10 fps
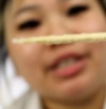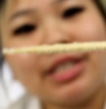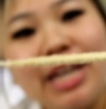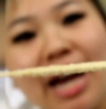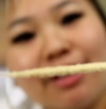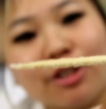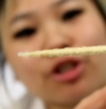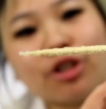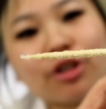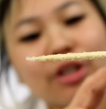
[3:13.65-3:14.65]
see how the
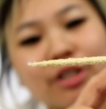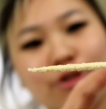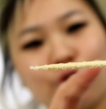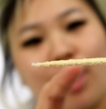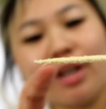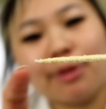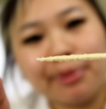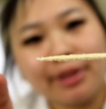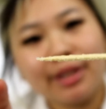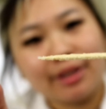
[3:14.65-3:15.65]
sugar is dried
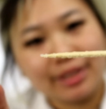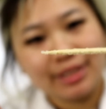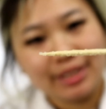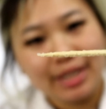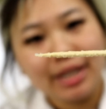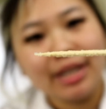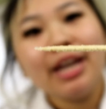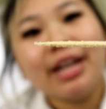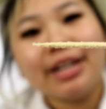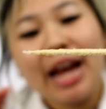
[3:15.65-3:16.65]
completely on the stick?
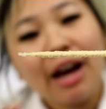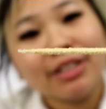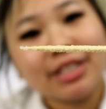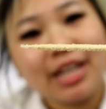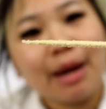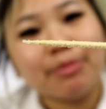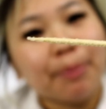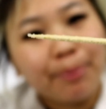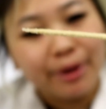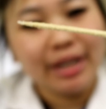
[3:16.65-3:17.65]
Now it's time to
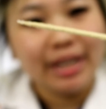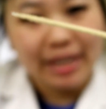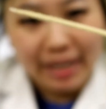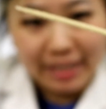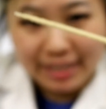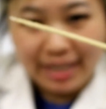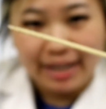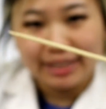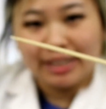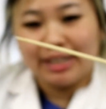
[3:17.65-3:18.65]
put it inside the